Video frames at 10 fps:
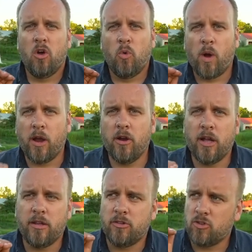Where
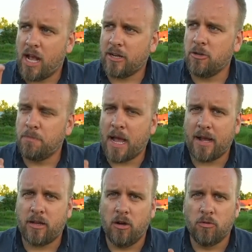a tractor
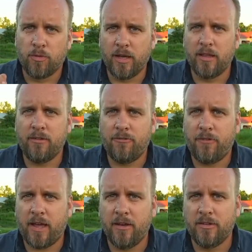backhoe really
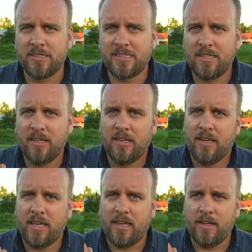fails
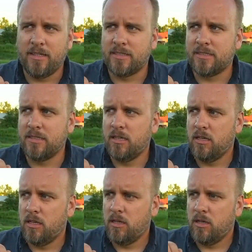is
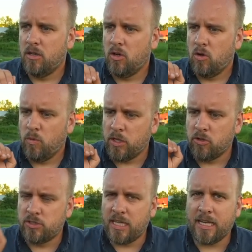when
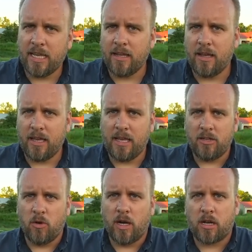you're digging
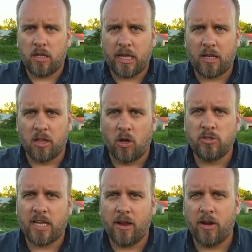into an
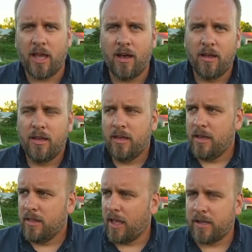enclosed area.
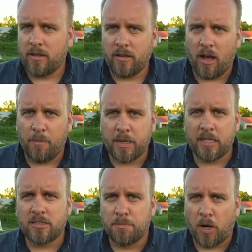Like up
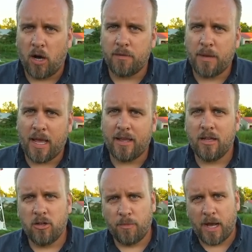against the pond
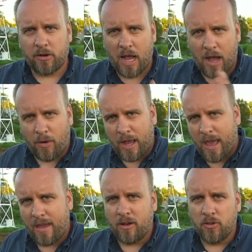bank, no matter how I
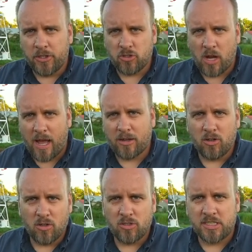angled the tractor or